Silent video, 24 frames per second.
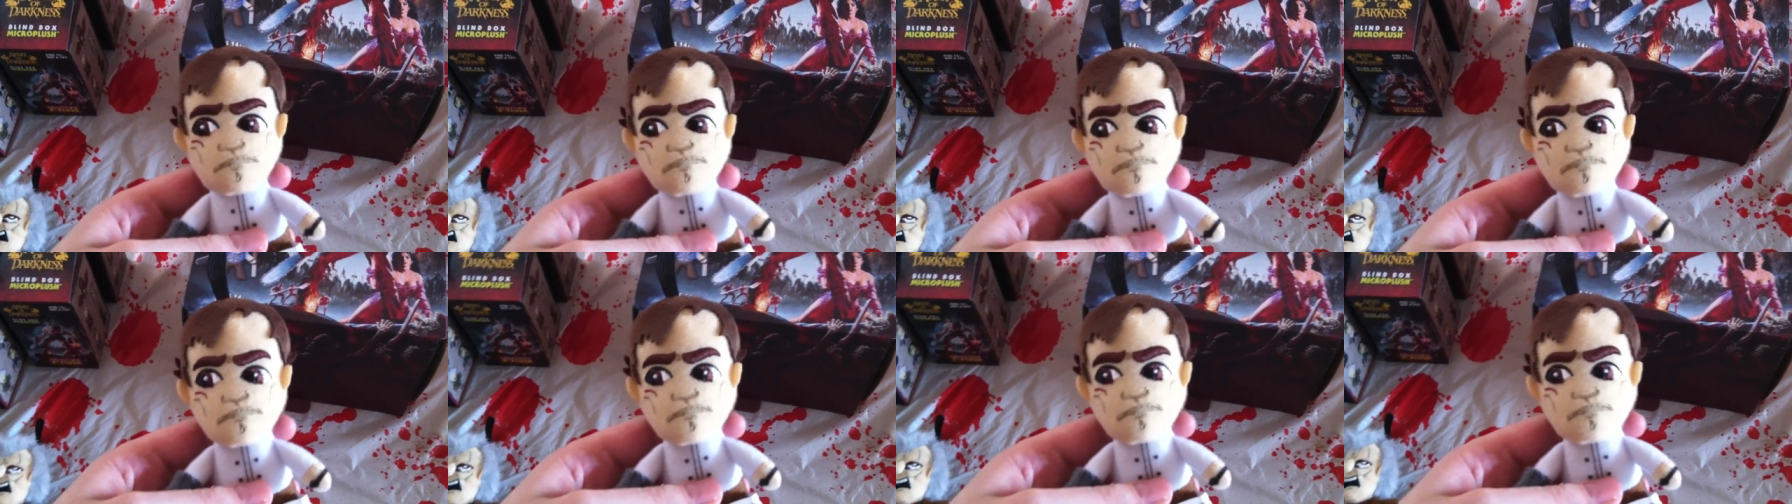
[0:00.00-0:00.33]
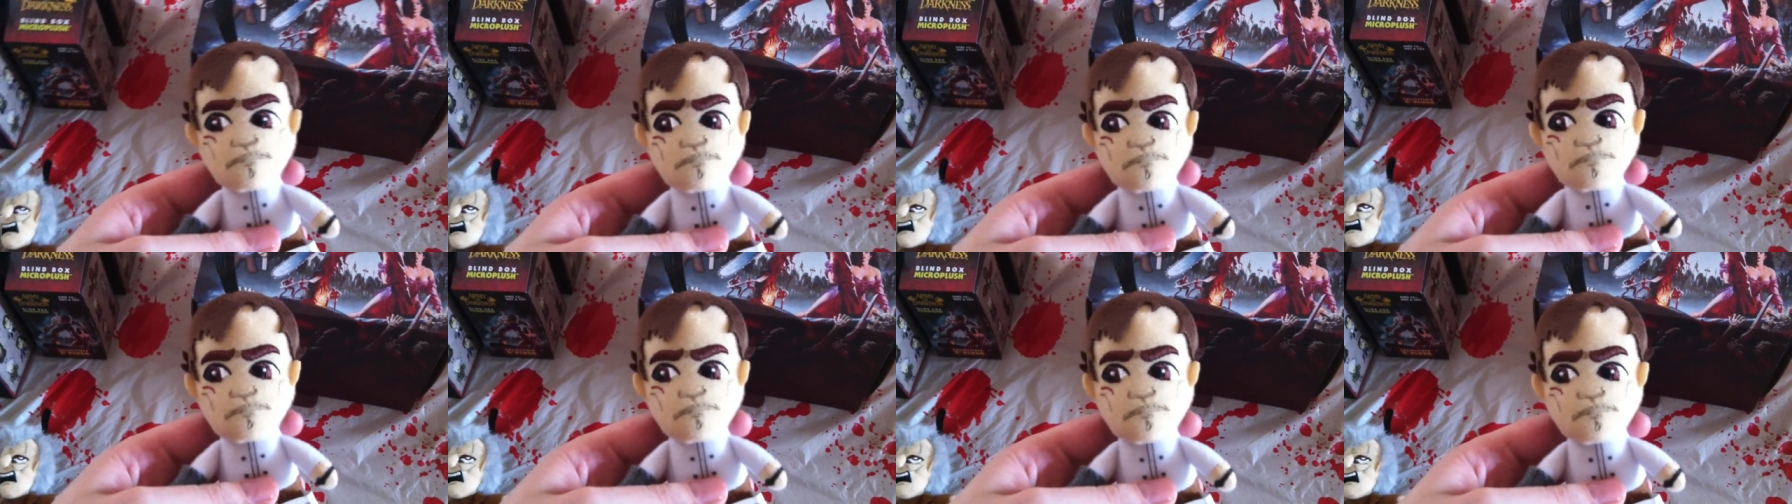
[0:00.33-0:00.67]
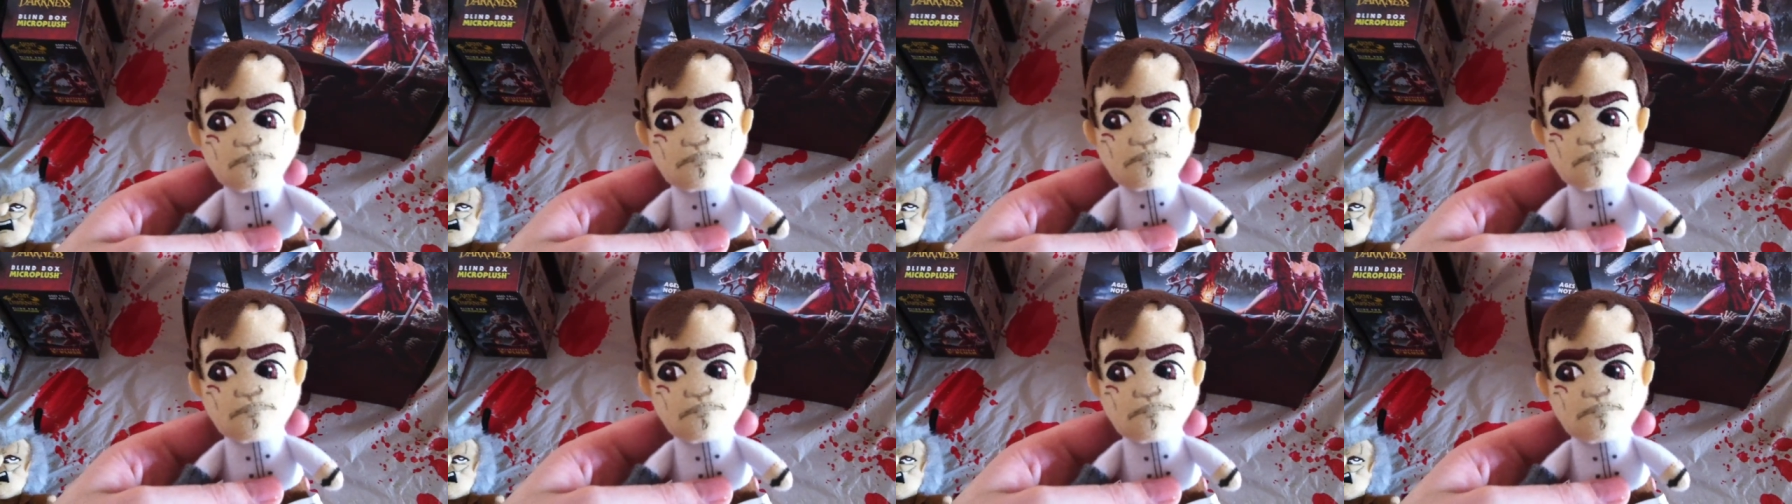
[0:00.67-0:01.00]
But
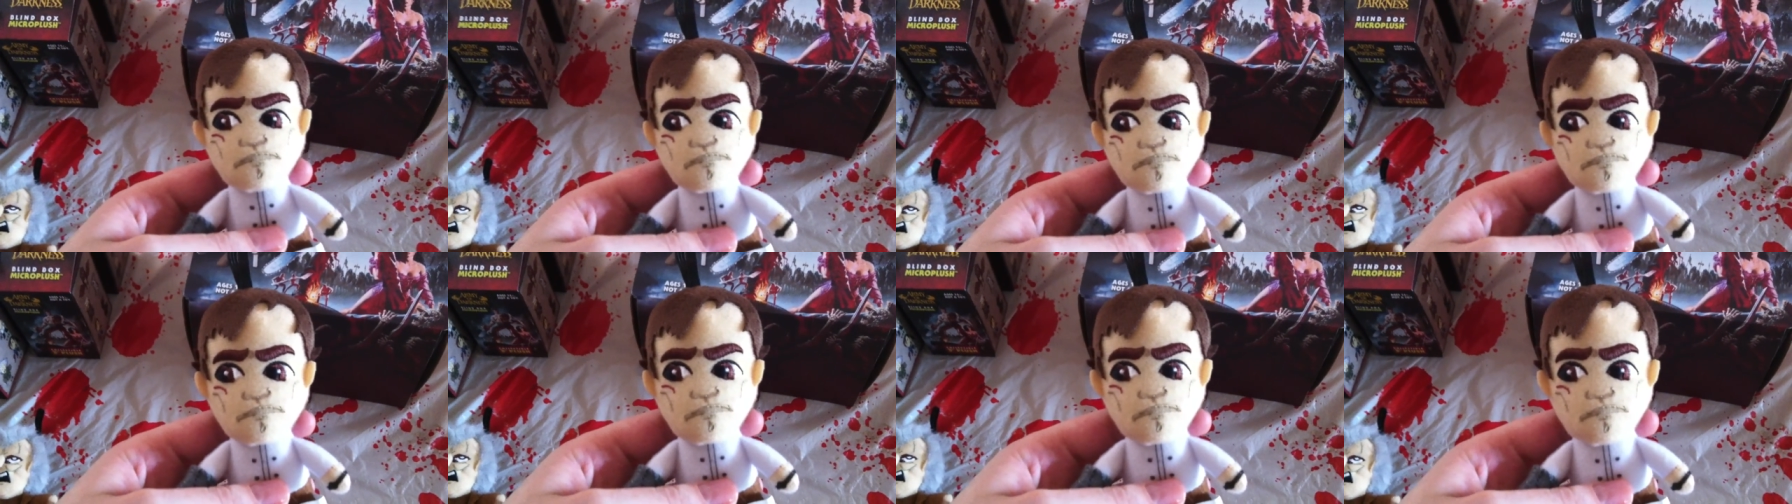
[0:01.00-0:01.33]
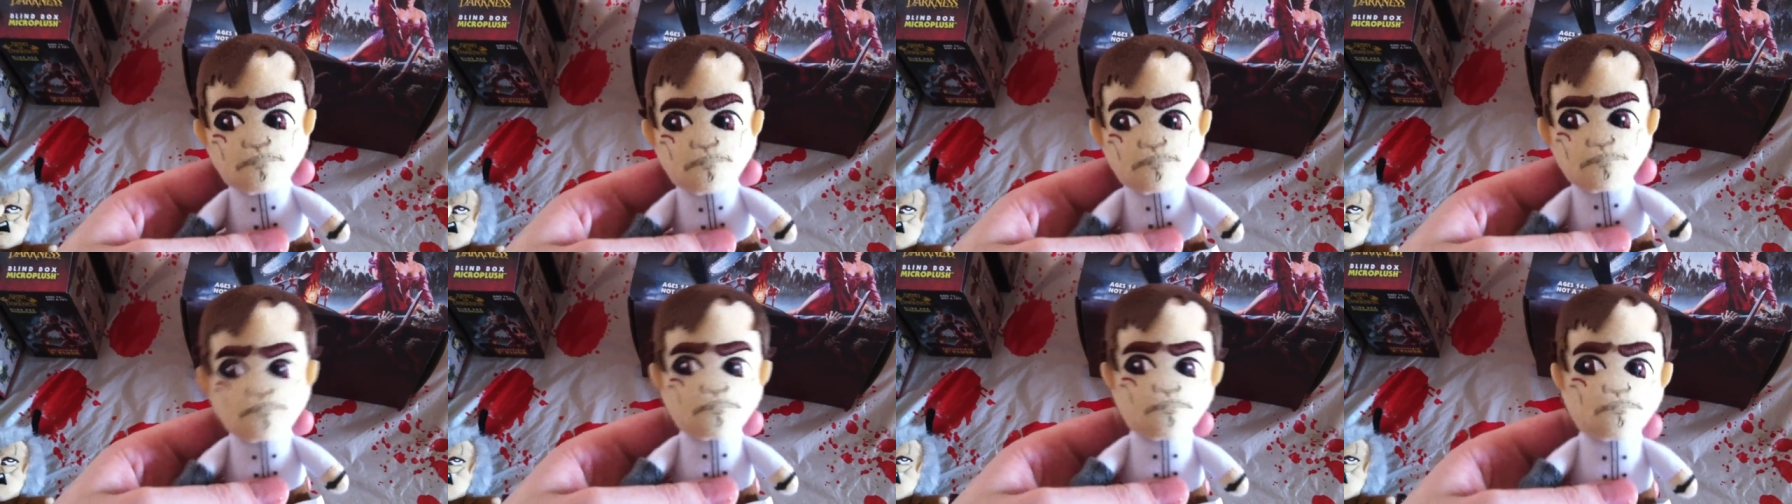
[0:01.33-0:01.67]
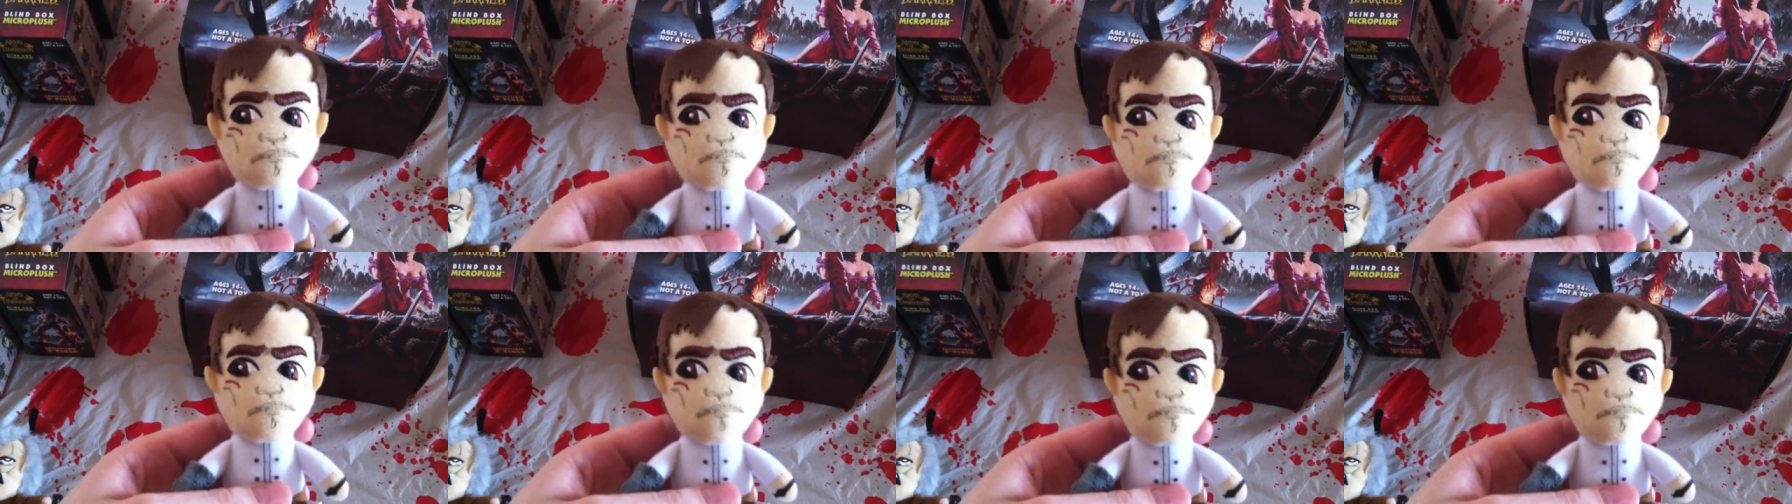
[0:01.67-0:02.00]
uh, other than that, I
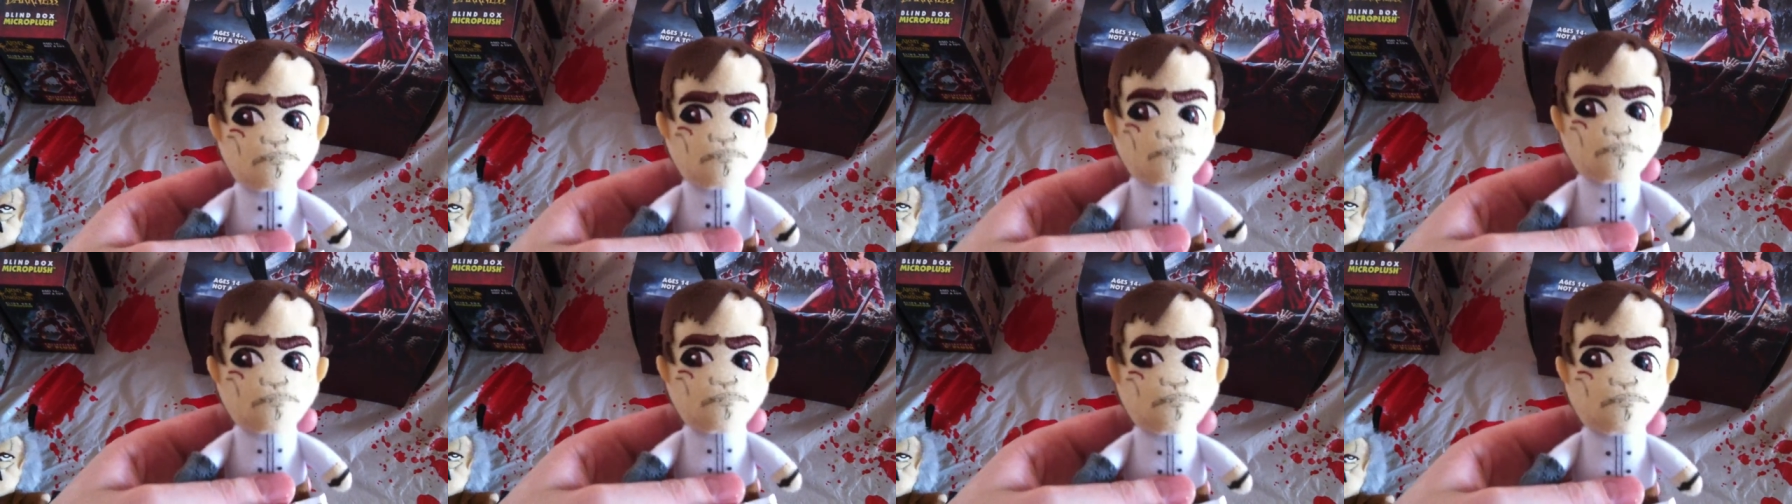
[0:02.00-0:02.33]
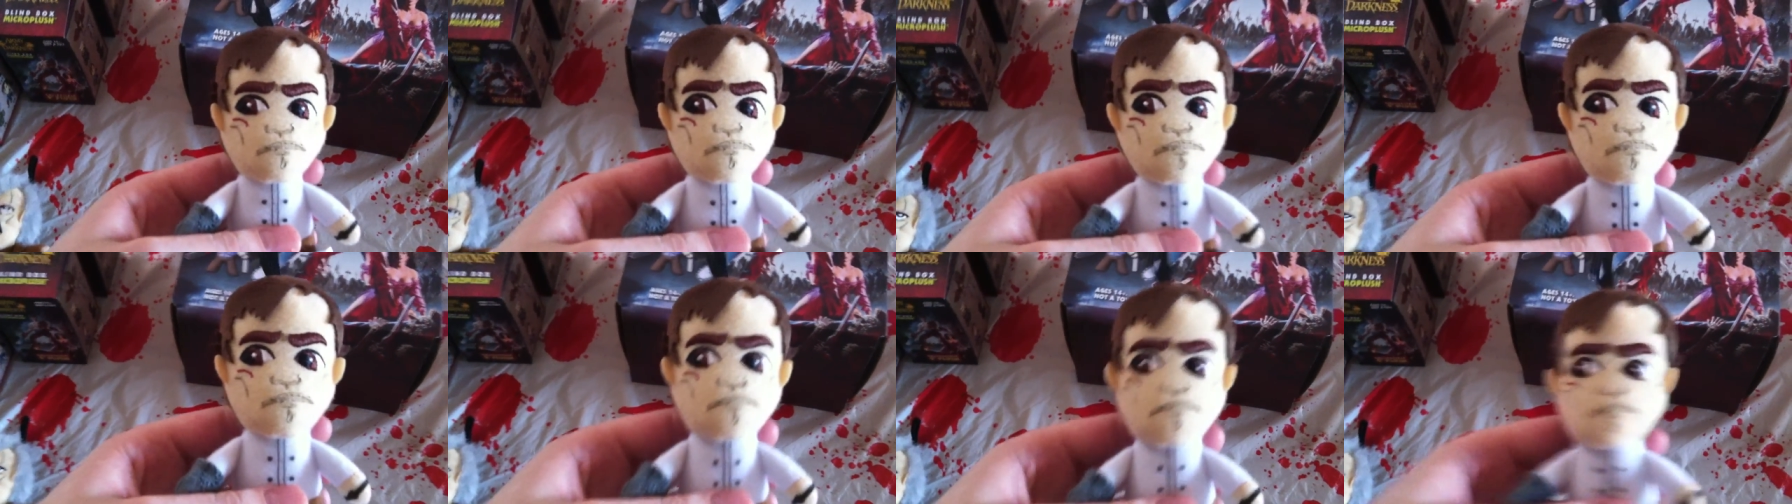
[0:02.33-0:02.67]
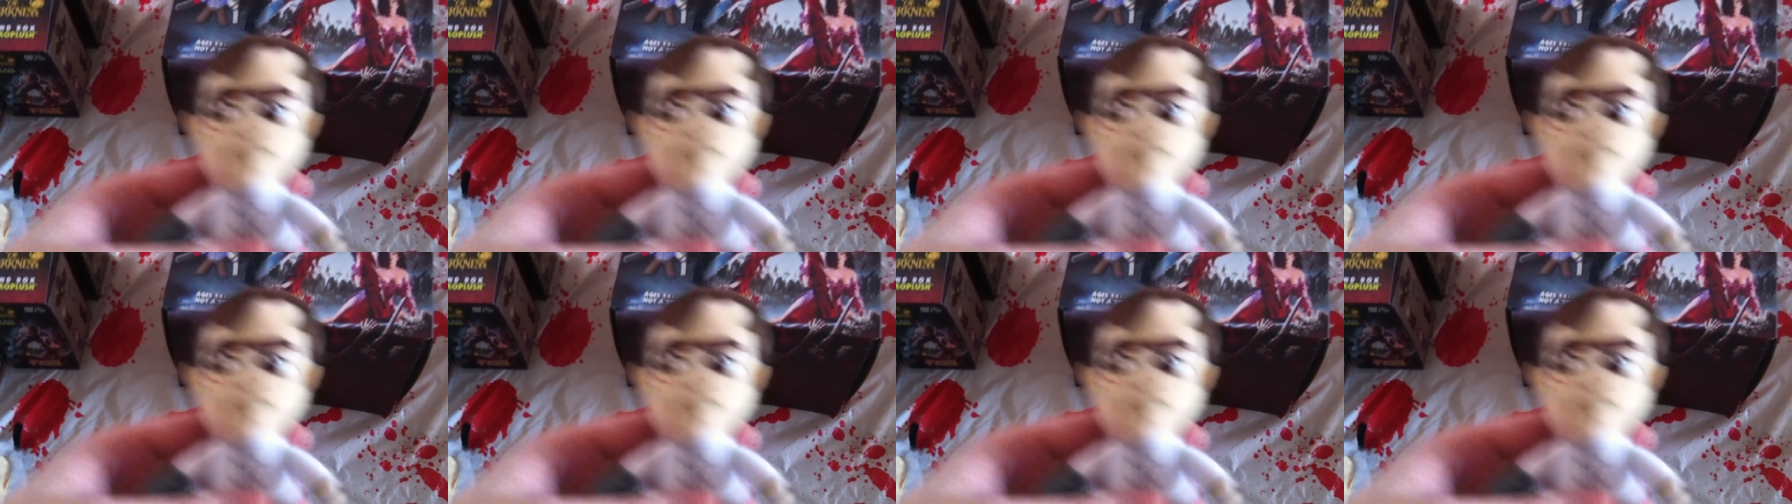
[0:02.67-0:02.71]
mean, I would